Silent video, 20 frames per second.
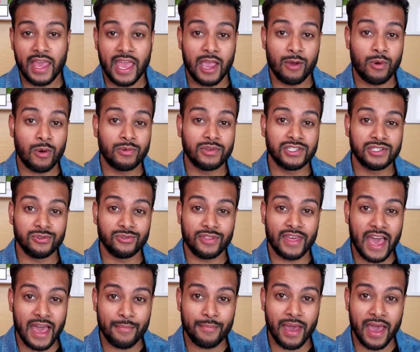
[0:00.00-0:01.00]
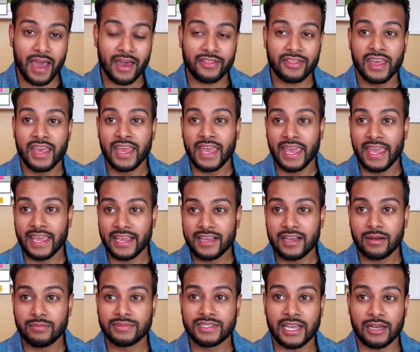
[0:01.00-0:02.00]
And when we do that math, it
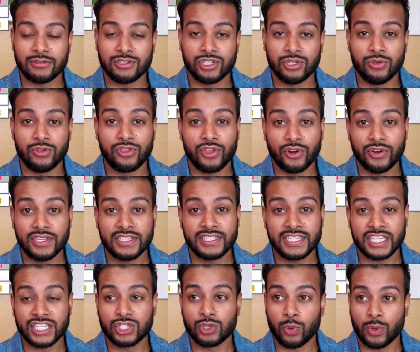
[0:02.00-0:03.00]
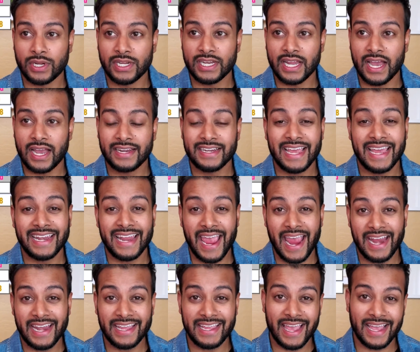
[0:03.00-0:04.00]
comes out to
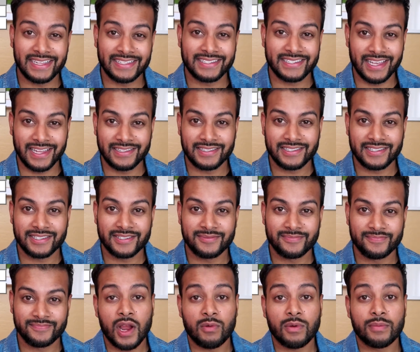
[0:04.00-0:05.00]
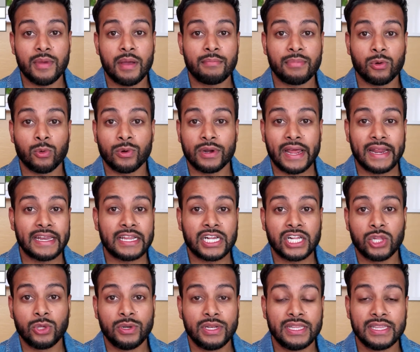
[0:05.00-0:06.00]
$36.29.88. And remember, we're not
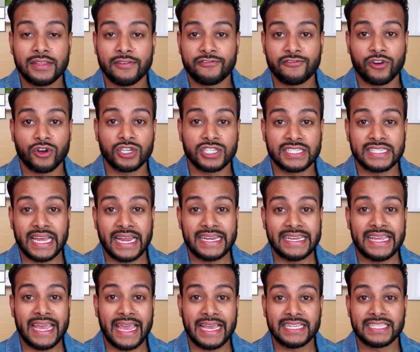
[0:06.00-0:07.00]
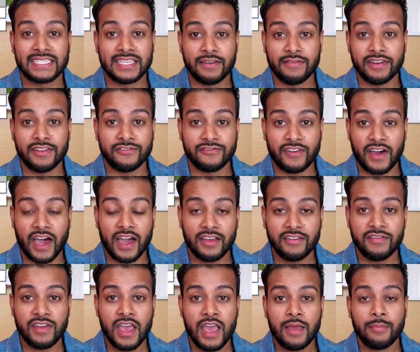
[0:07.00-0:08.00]
including the first
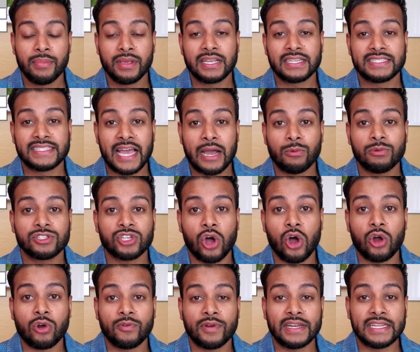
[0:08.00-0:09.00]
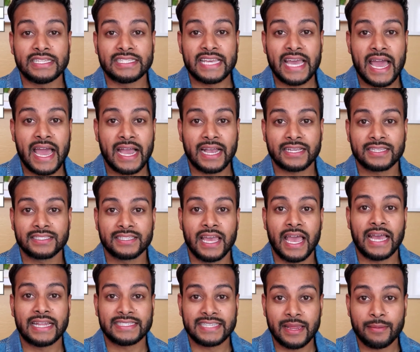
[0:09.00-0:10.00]
$98.75 because that was already taxed
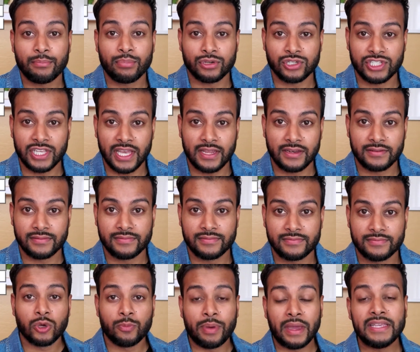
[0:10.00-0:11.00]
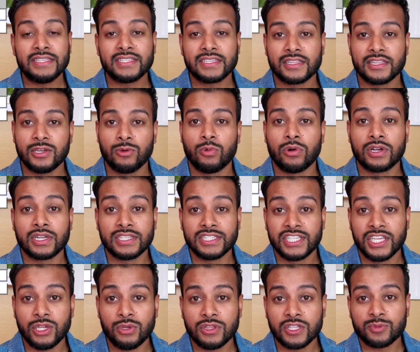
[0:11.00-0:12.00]
at 10%. So basically, we'll
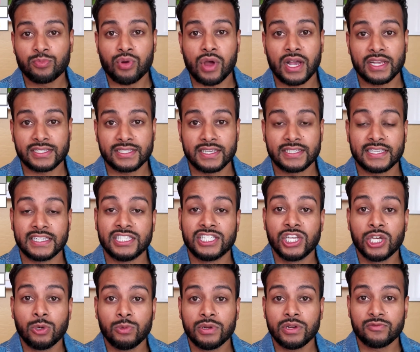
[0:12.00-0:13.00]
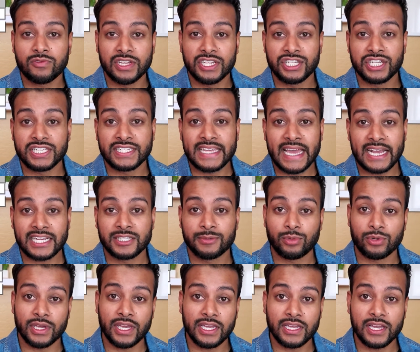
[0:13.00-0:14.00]
continue this process until we reach his
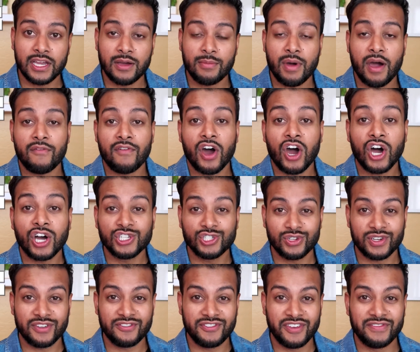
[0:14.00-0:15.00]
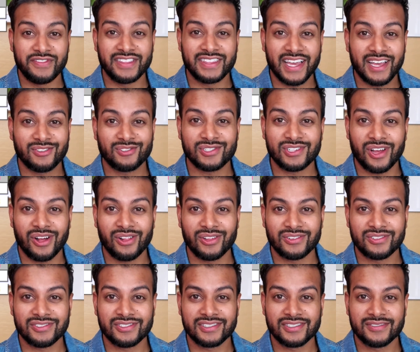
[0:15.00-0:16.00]
taxable income of
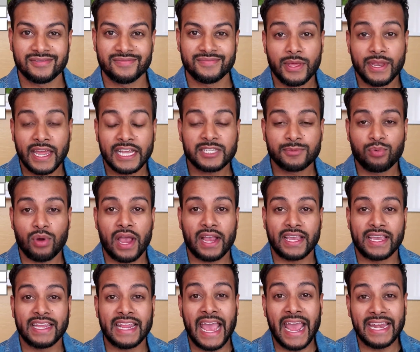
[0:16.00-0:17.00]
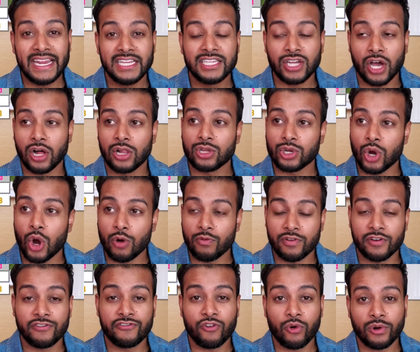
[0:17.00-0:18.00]
$150,000. The next bracket, any dollar
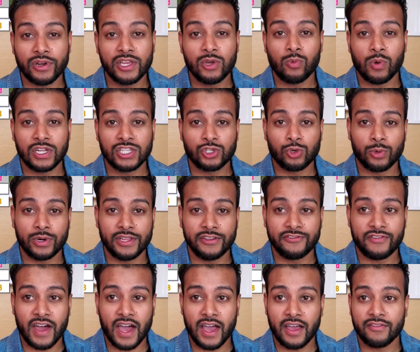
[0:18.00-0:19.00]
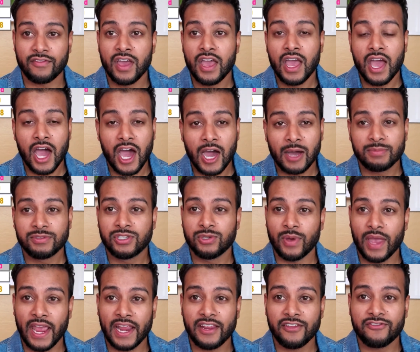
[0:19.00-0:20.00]
over $41.25 up
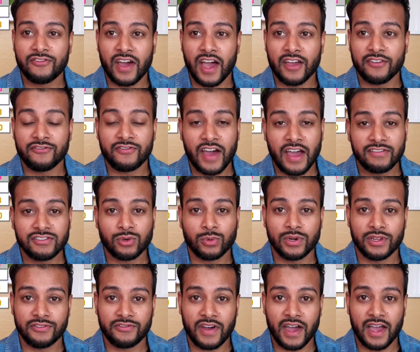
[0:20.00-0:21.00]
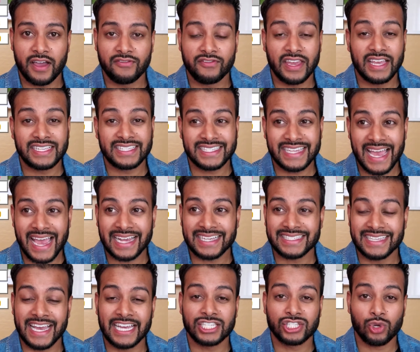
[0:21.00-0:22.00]
to $85.525 is
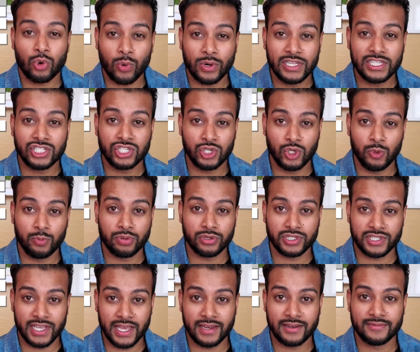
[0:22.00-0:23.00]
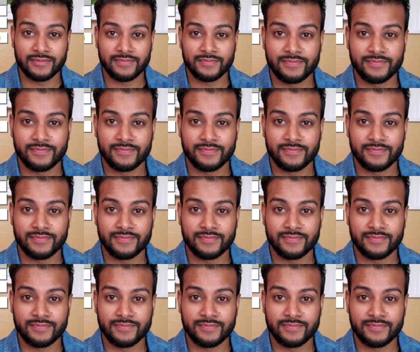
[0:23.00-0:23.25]
taxed at 22%.